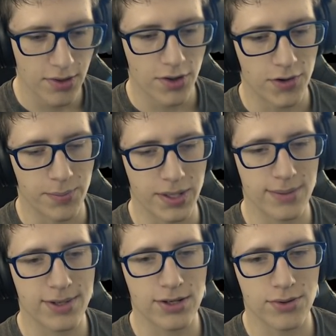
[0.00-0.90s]
or
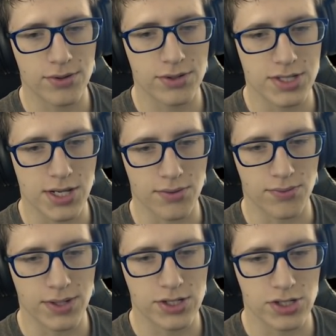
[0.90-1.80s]
maybe in order to
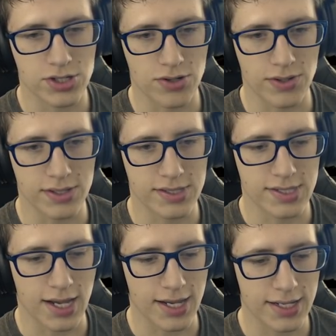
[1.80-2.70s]
reach a certain
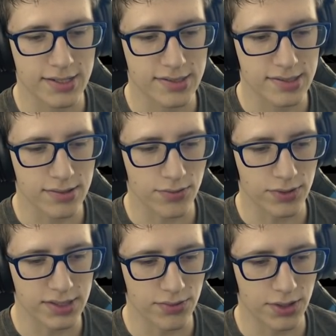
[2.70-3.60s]
size,
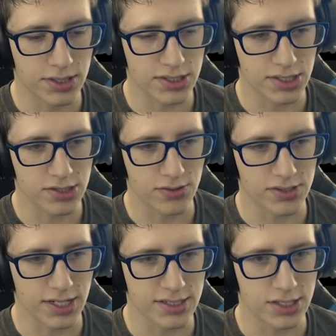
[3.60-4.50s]
once it reaches a certain
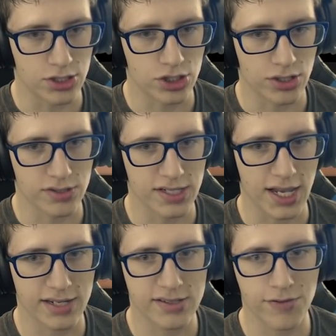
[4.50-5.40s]
size, the chunks
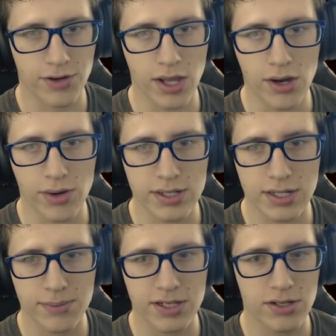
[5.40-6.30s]
act different. Oh, I
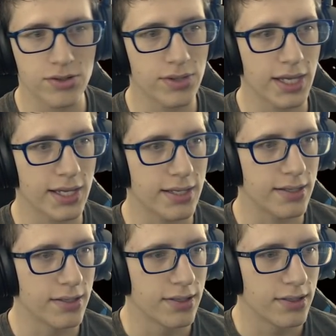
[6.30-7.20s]
didn't mean to do that.
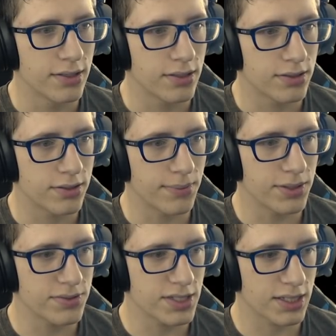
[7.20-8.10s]
The
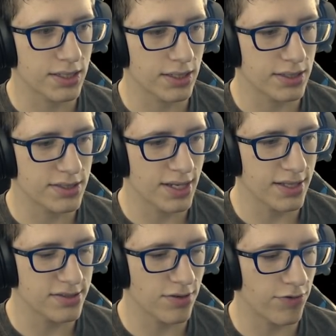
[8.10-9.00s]
music
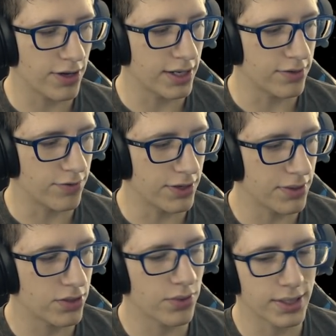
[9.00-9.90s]
intensified very
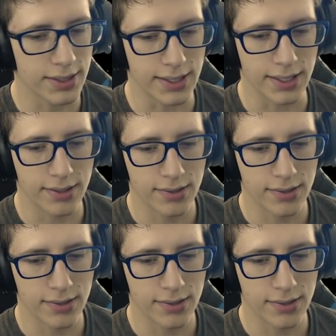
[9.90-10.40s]
quickly.